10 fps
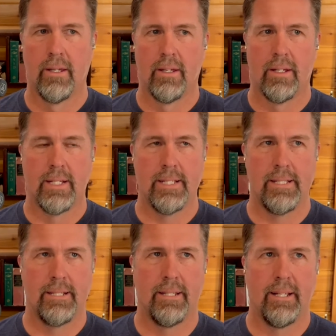
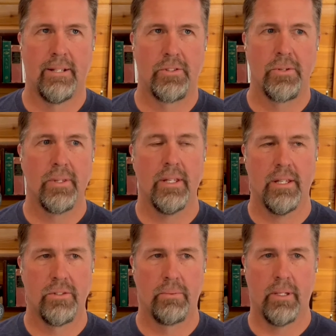and so then
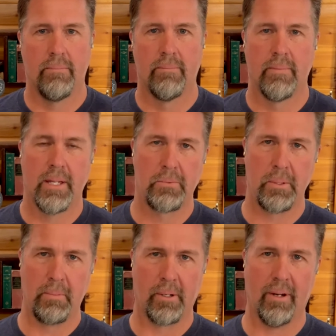as we
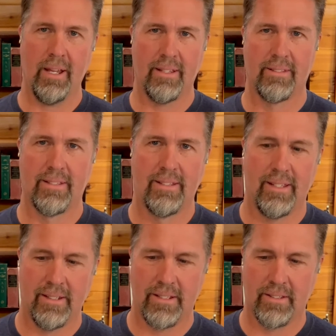progressed,
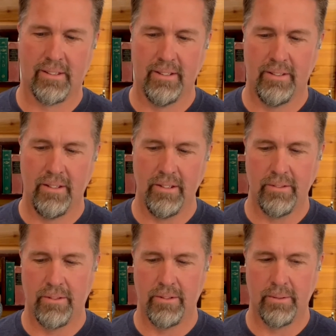it just
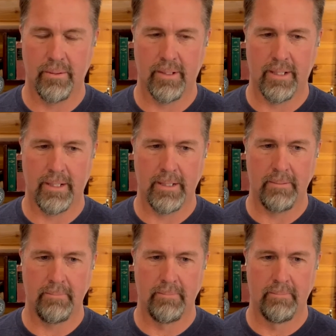continued to
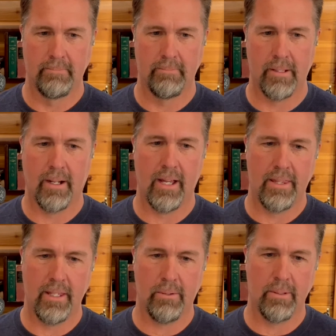I
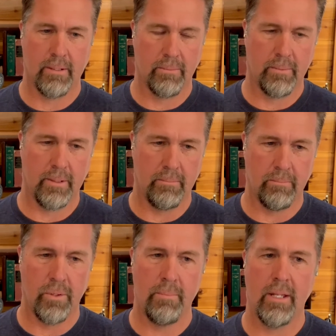think we
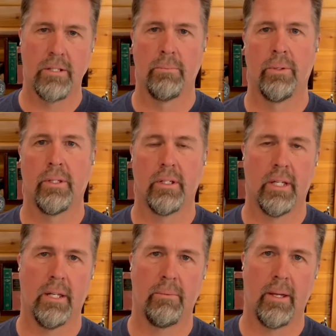made some really good
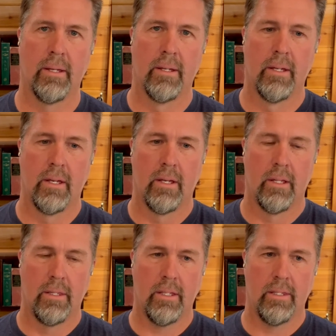headway.
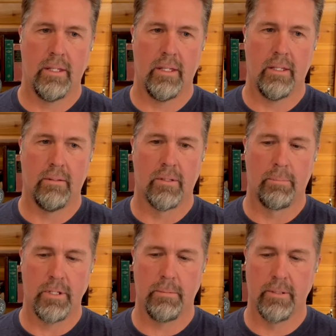Then the
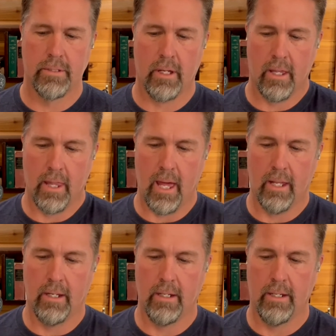principal saw
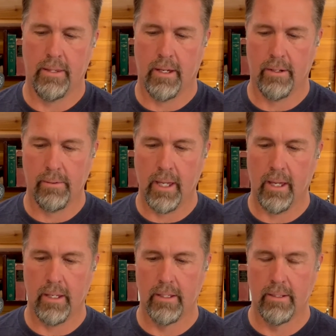that, and he thought,
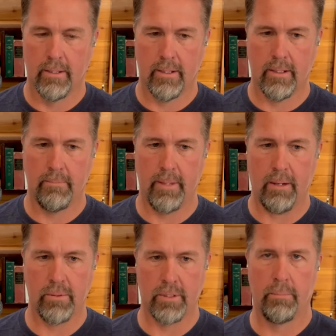okay,
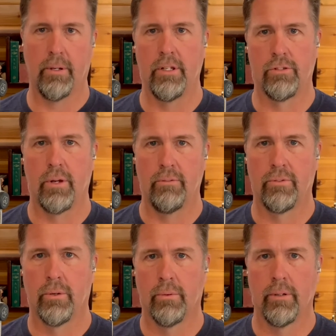that was a pretty
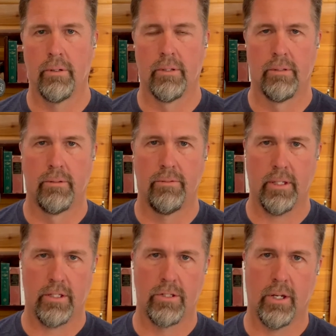straightforward
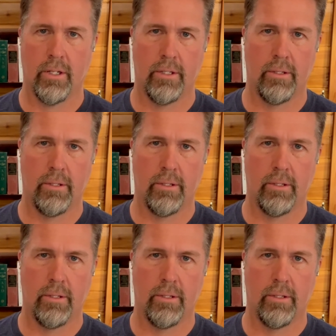fix, John.